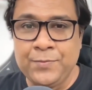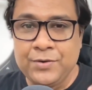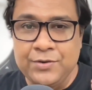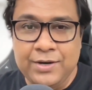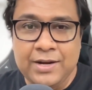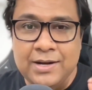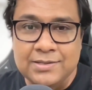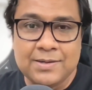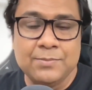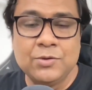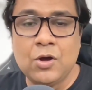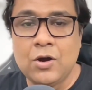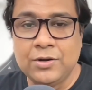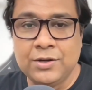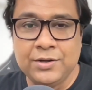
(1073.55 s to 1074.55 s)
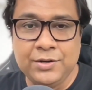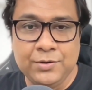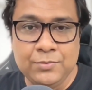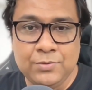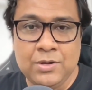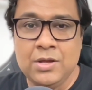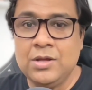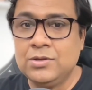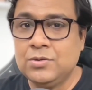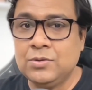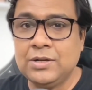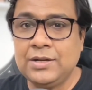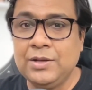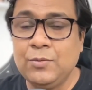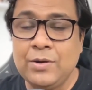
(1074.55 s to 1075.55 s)
trigger some thought in you so
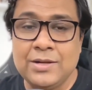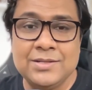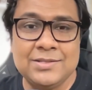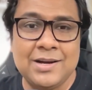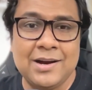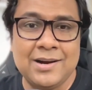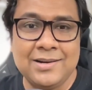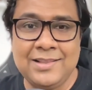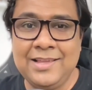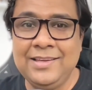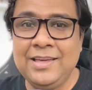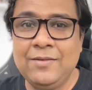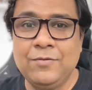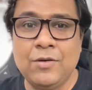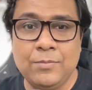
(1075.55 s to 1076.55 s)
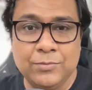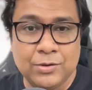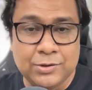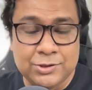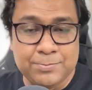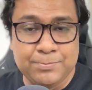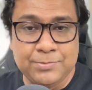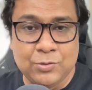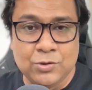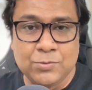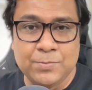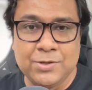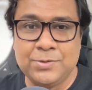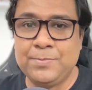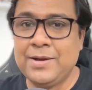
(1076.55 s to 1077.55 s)
that you can start thinking from those
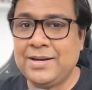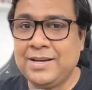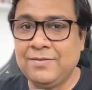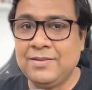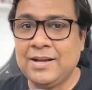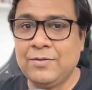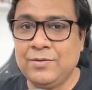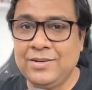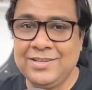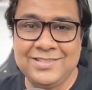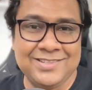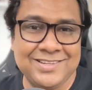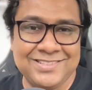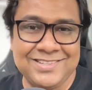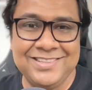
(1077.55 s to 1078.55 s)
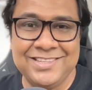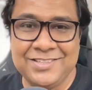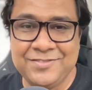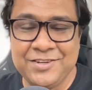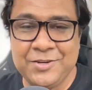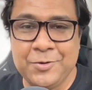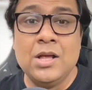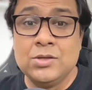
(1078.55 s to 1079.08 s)
perspectives that we discussed in this video.